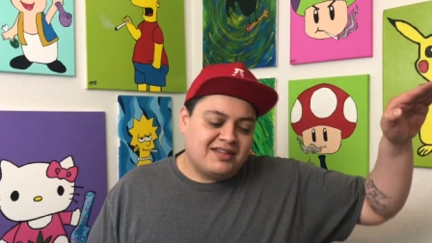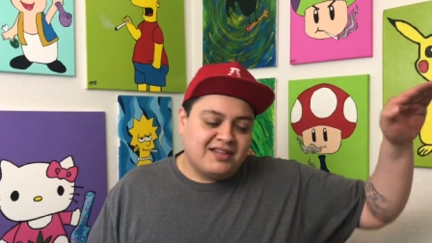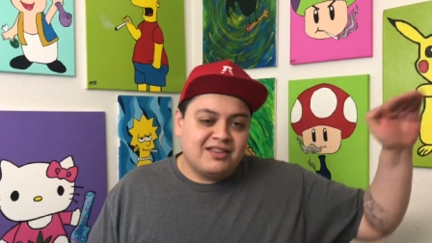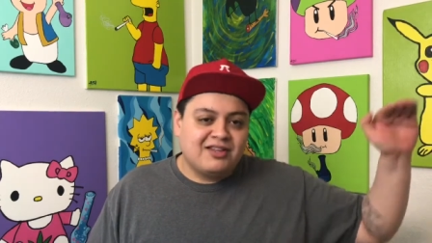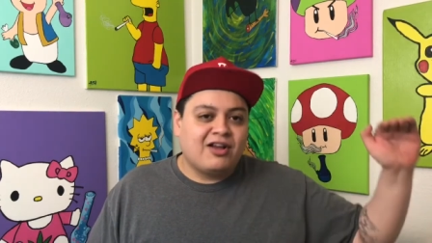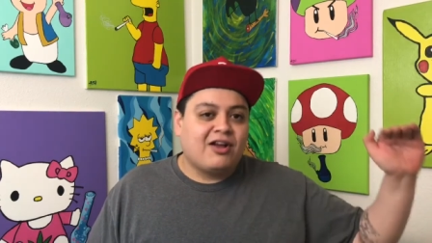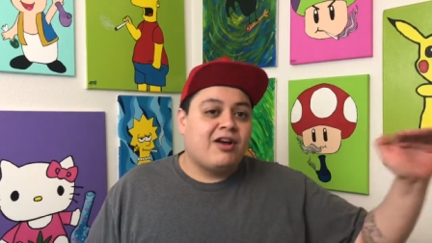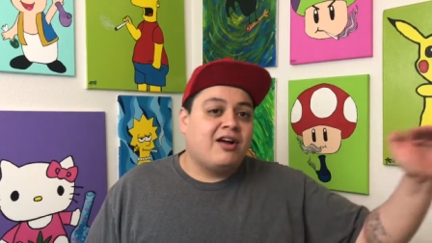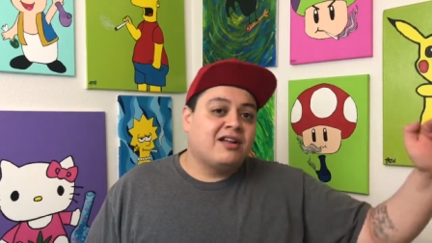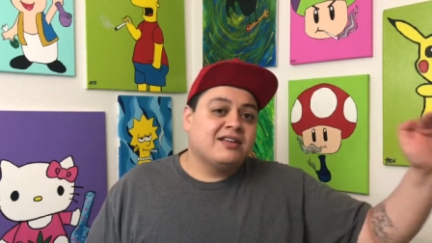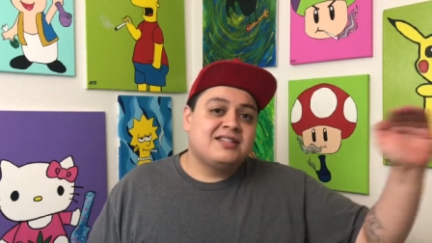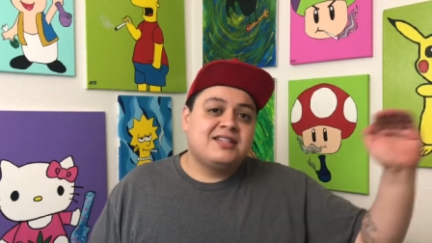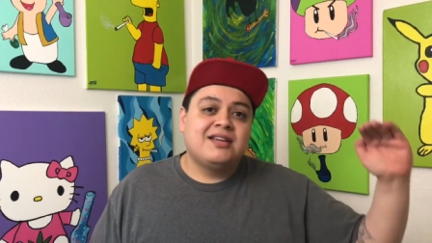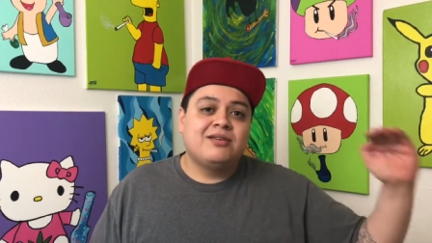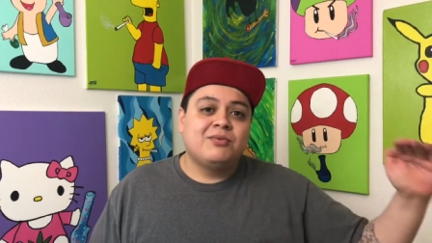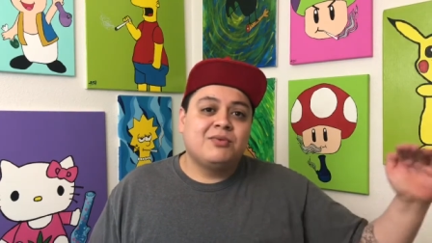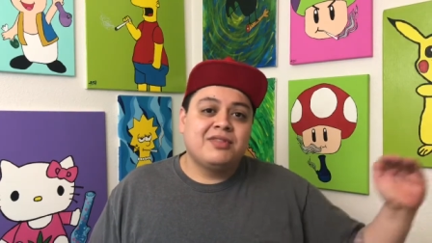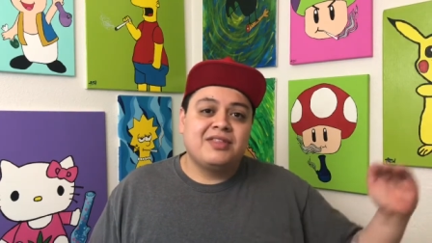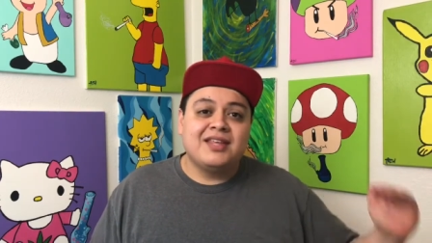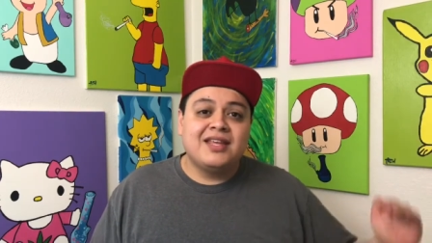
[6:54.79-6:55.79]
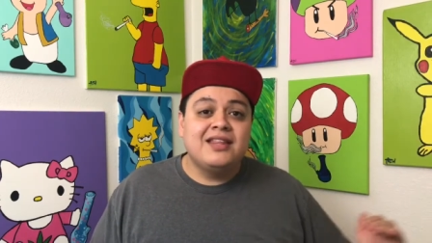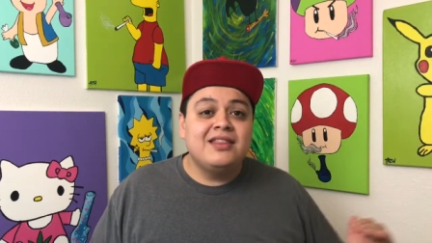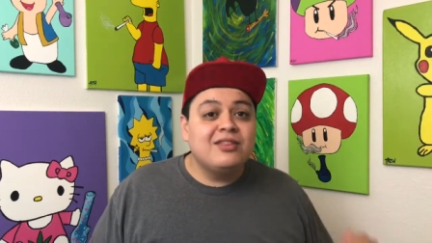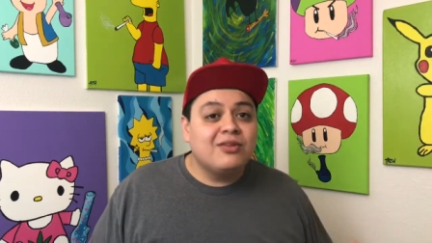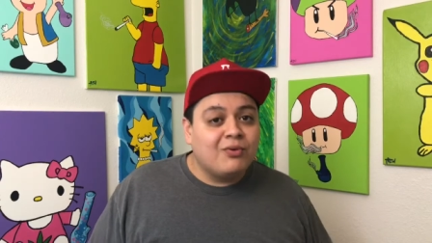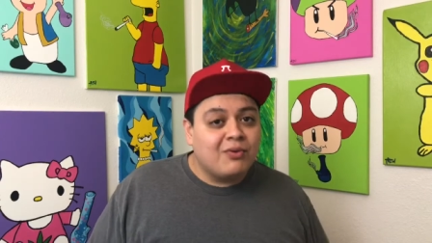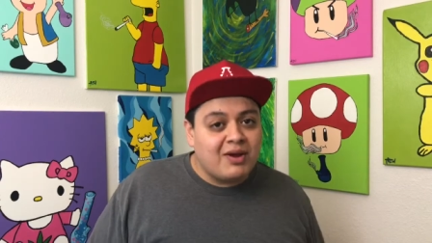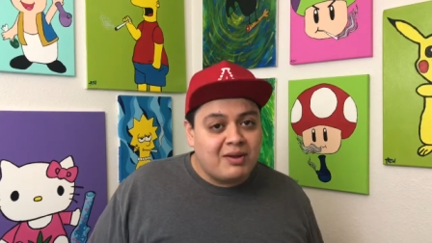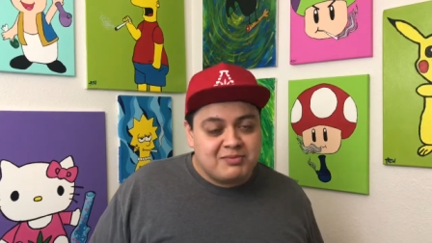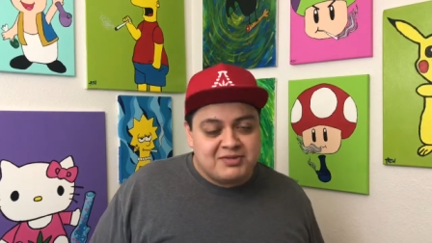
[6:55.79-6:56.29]
then the content within
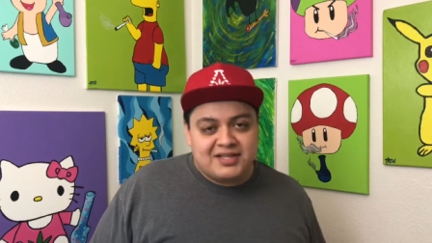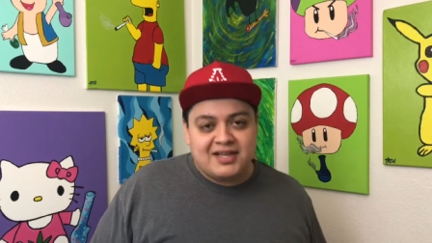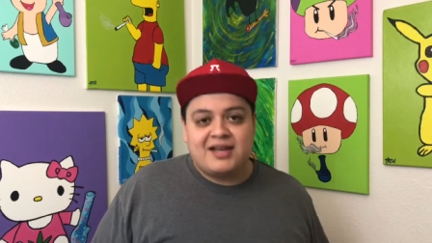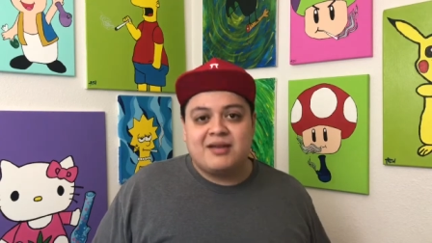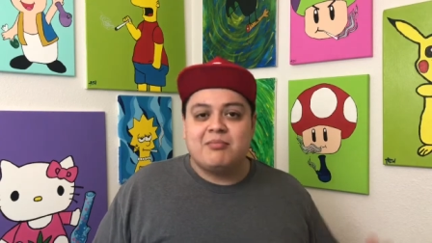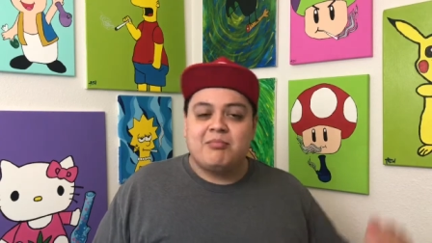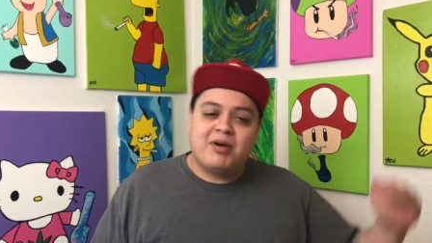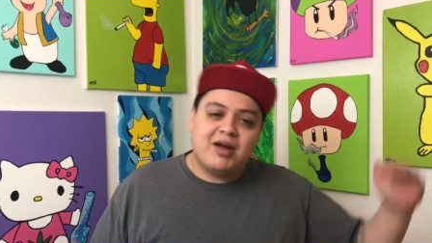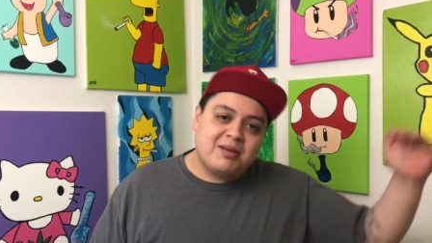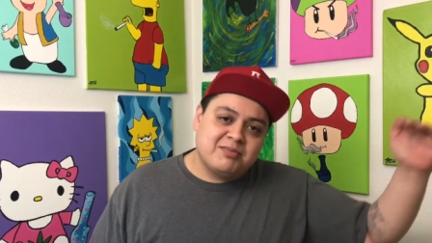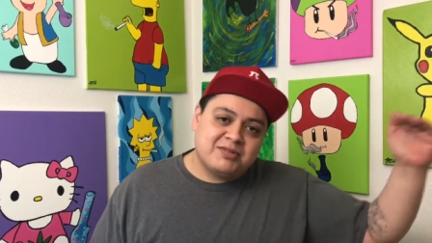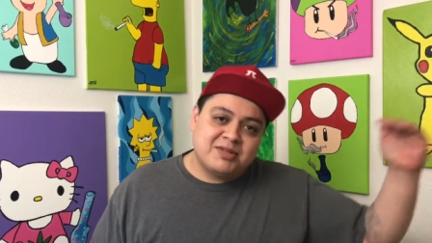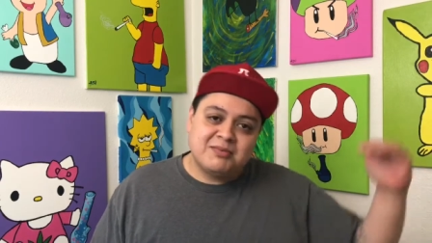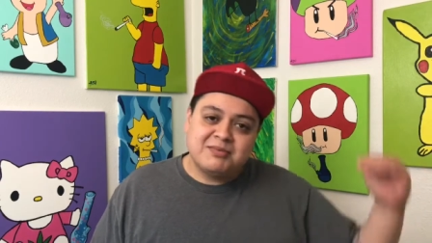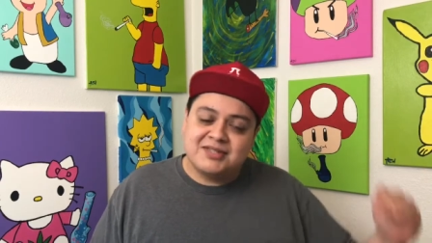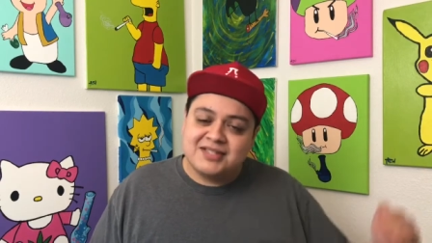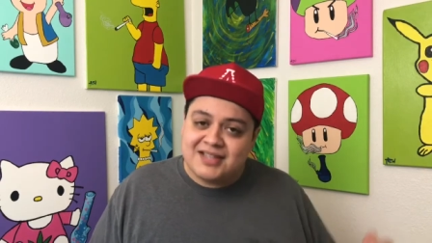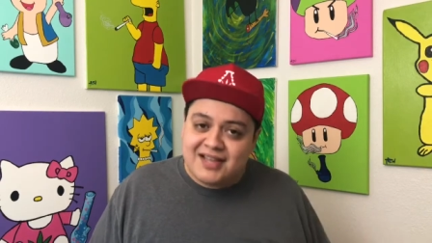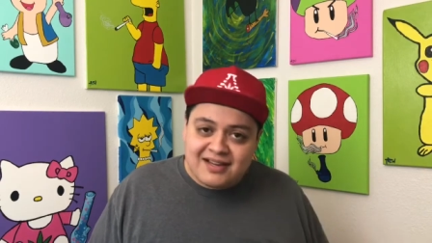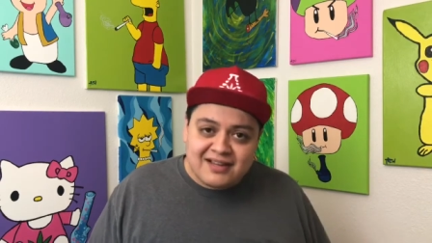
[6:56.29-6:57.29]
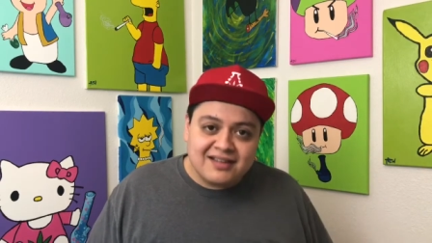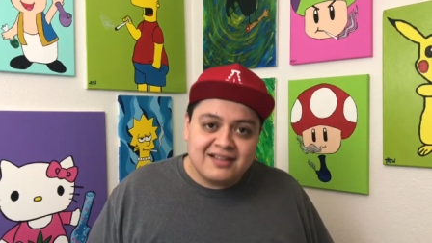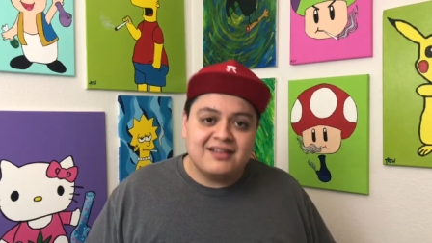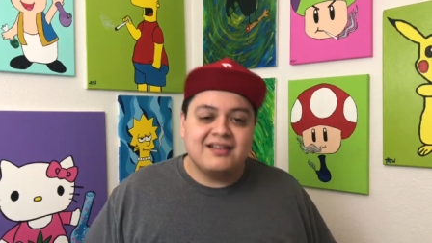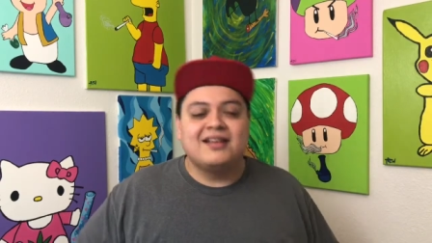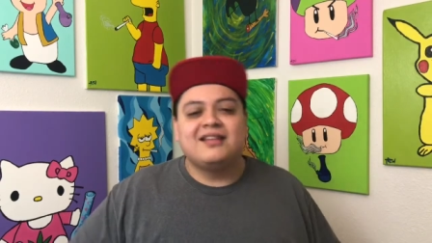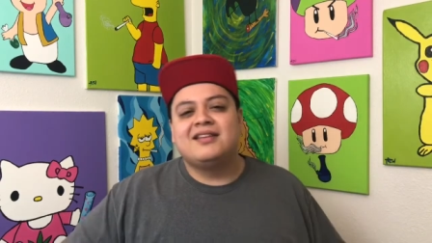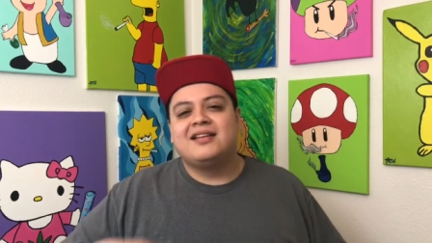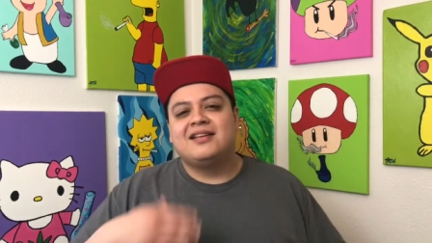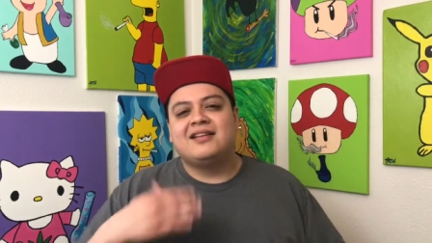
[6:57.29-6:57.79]
the website pops up
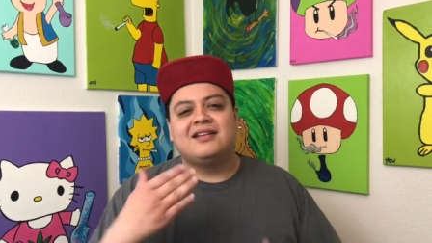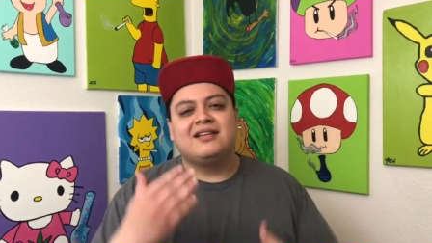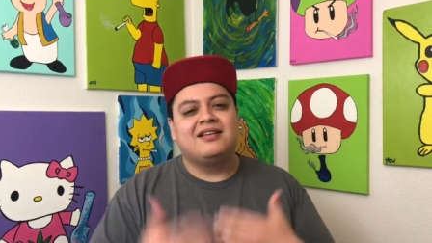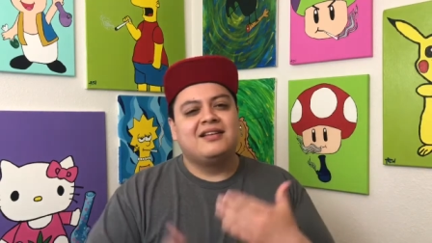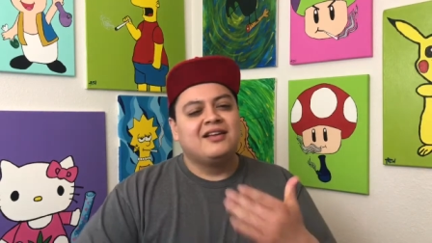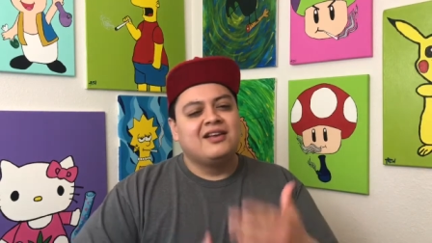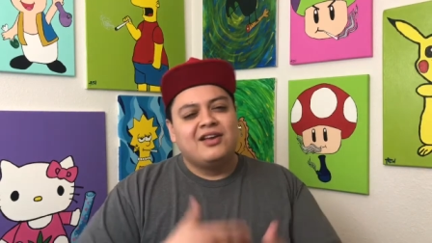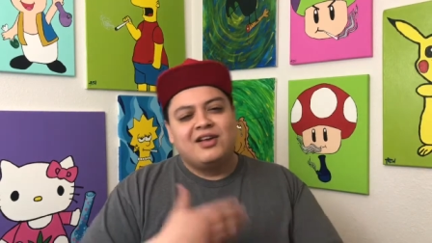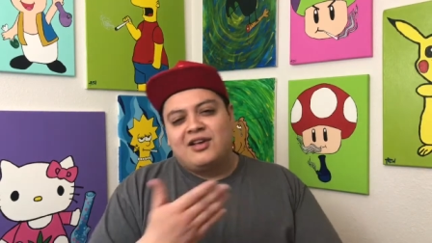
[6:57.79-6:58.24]
second, and then